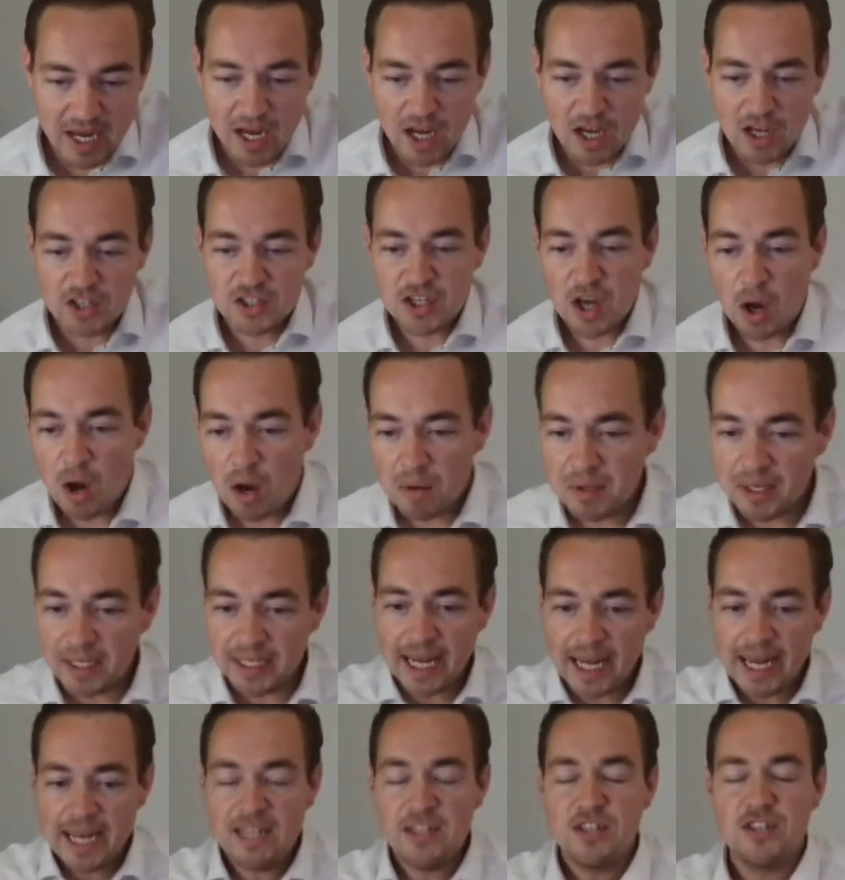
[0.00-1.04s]
So I'm going to
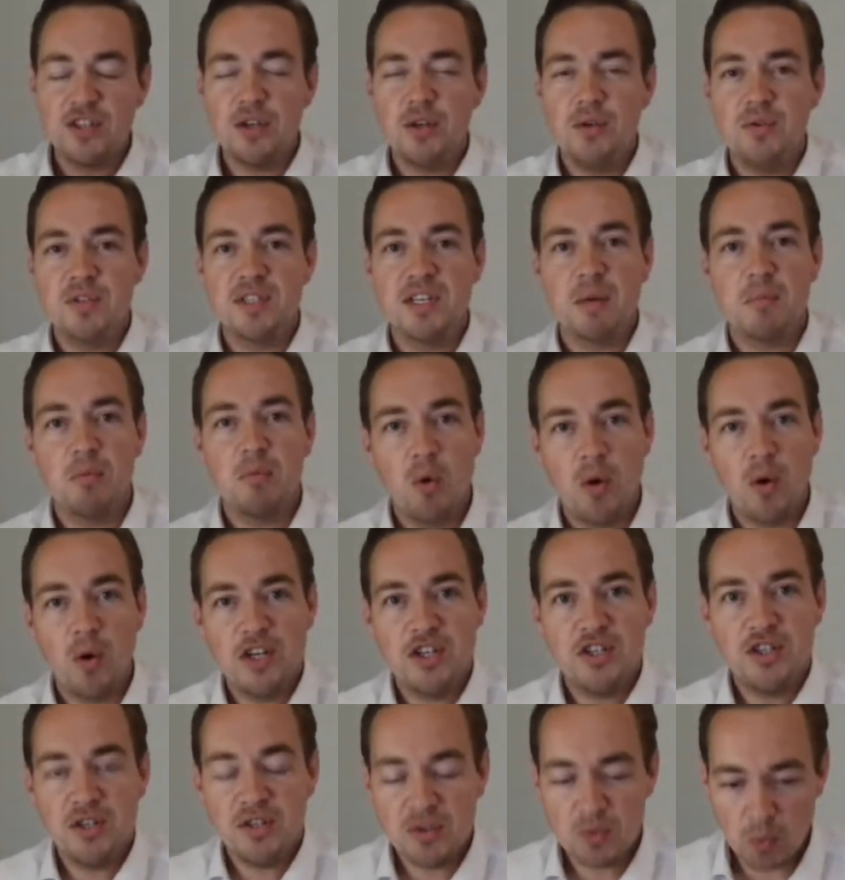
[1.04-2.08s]
get into some
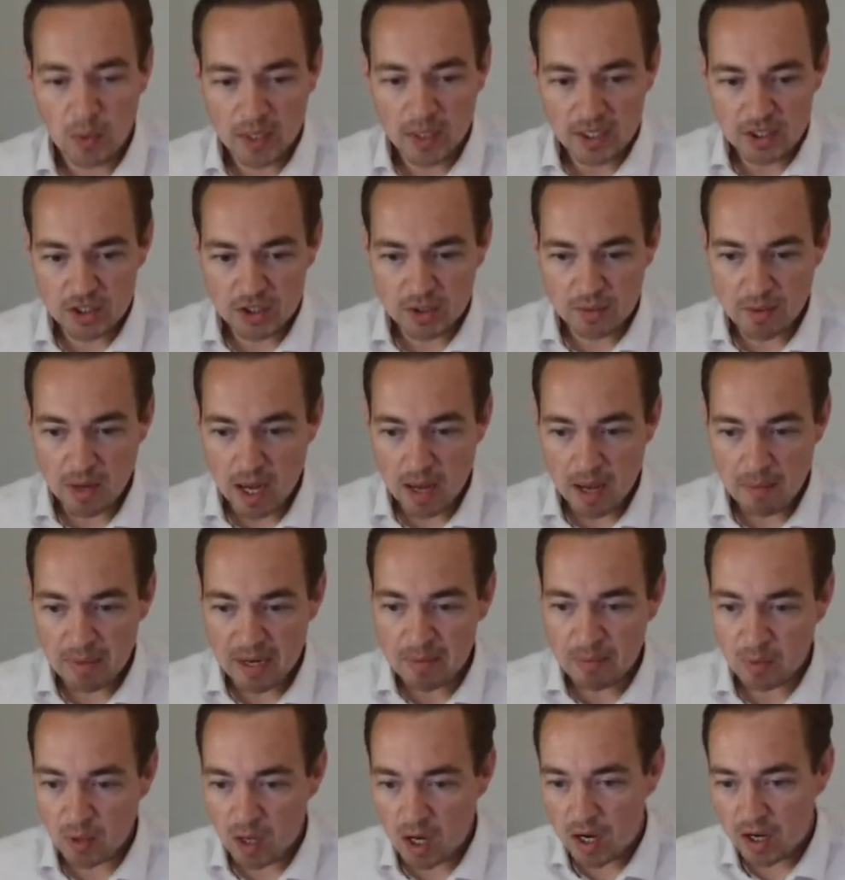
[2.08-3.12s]
questions which
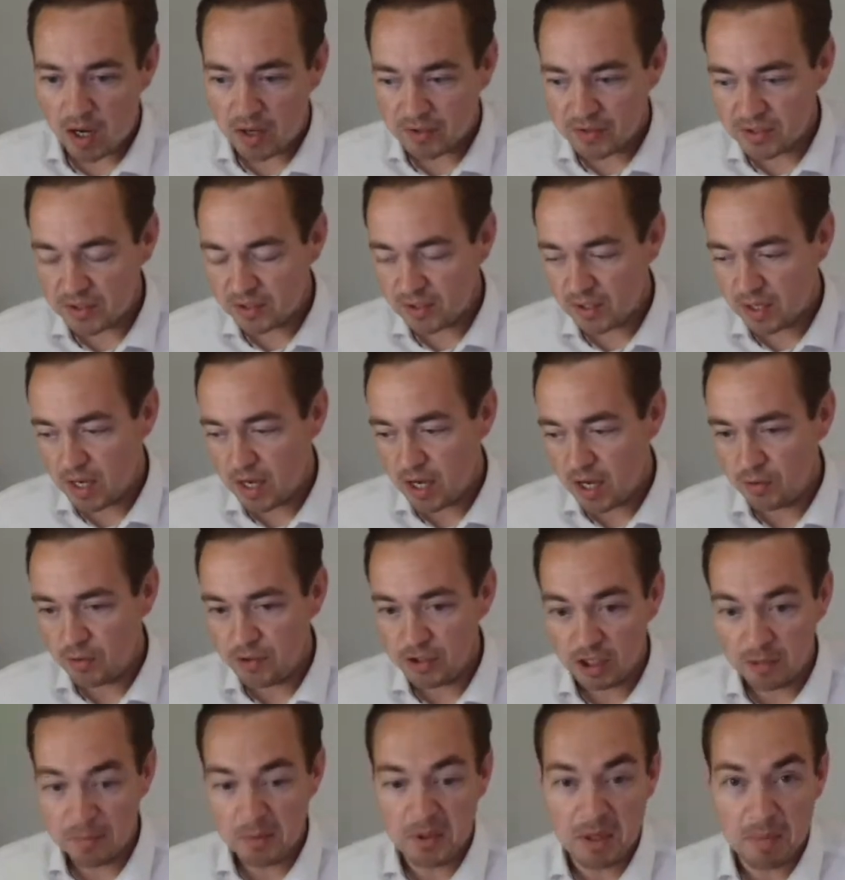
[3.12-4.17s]
people asked on the
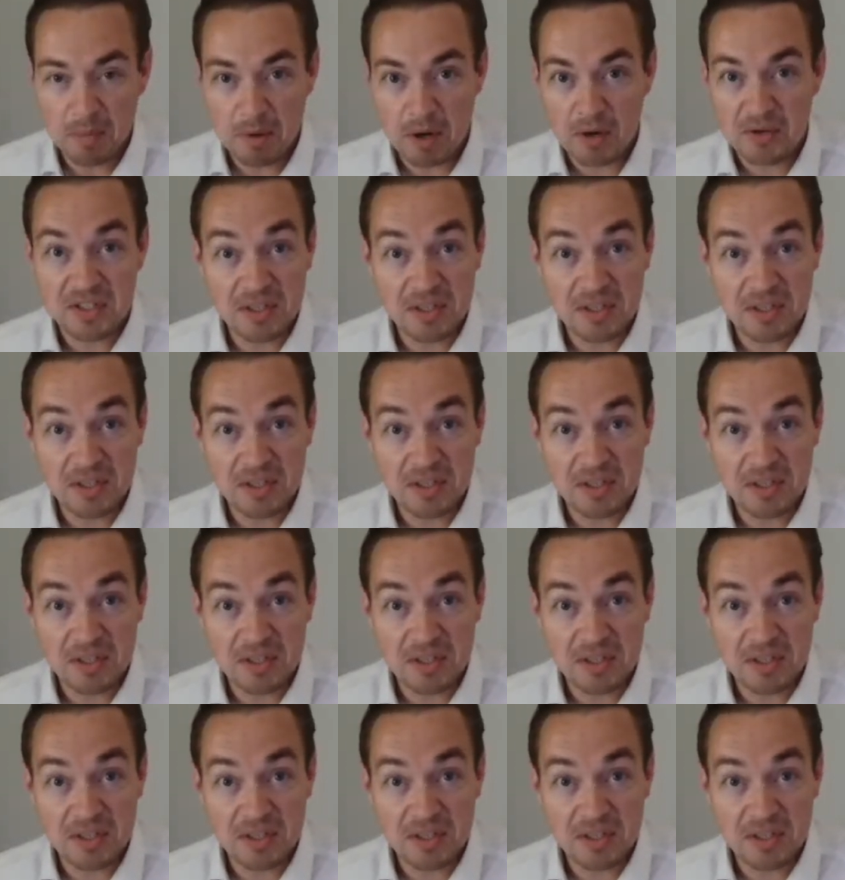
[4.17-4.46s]
community post.